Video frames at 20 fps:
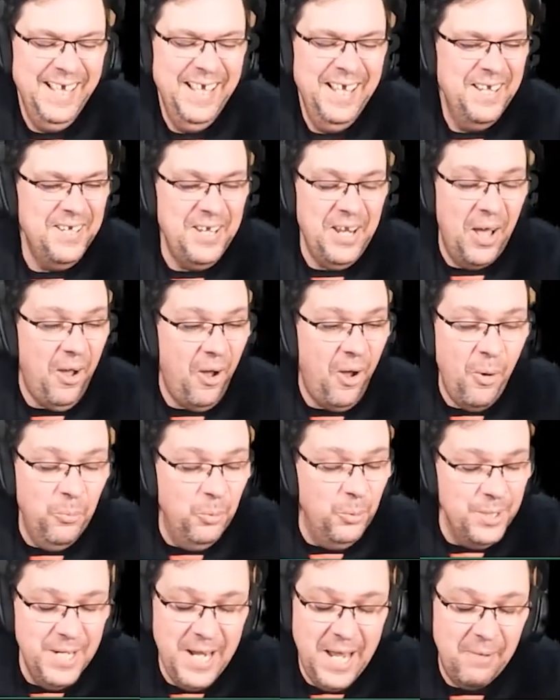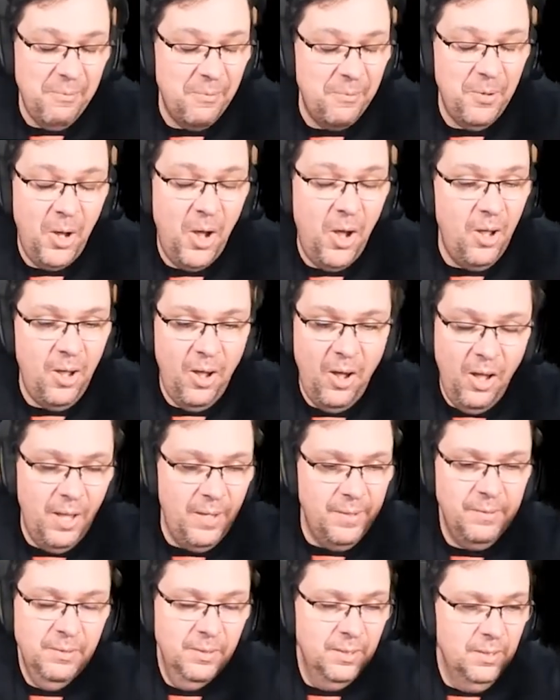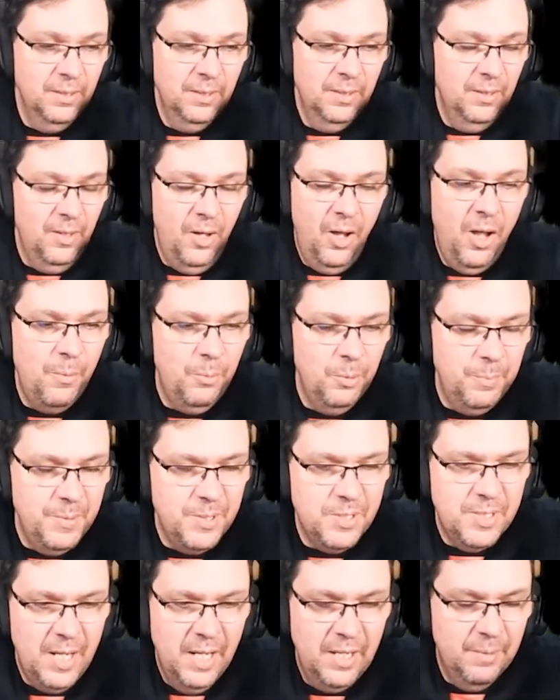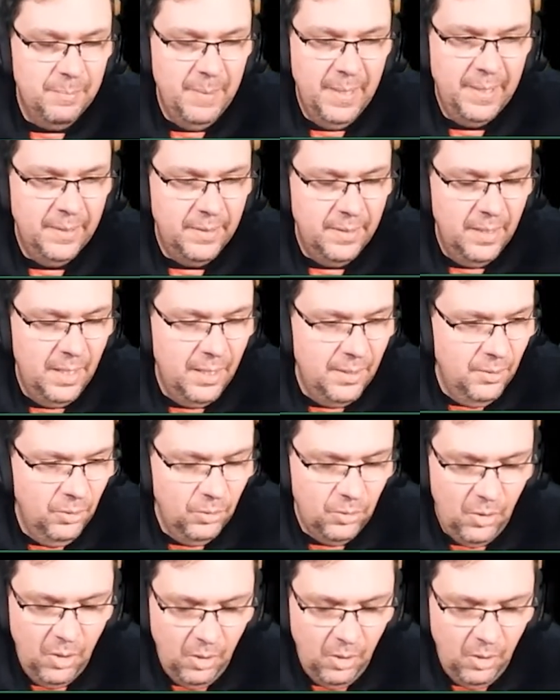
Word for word: no, I wouldn't have. I would be stunned, mate. You know, look, I,